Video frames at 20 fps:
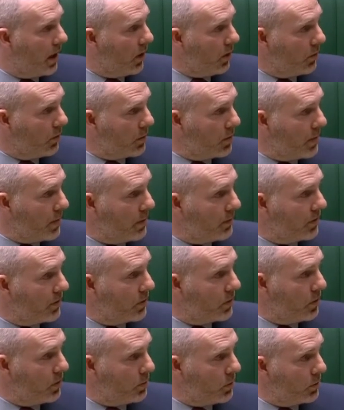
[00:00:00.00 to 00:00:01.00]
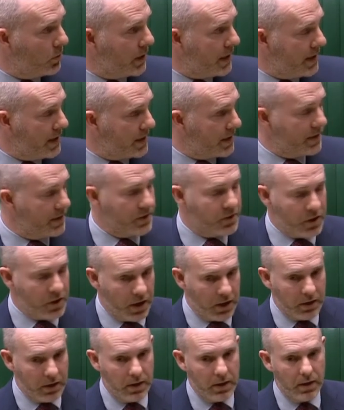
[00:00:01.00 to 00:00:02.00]
Honourable Member for Newport East has
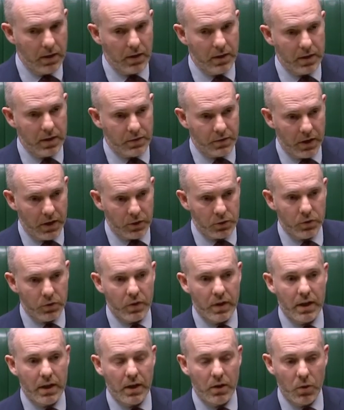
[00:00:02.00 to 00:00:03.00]
done on this vital thing,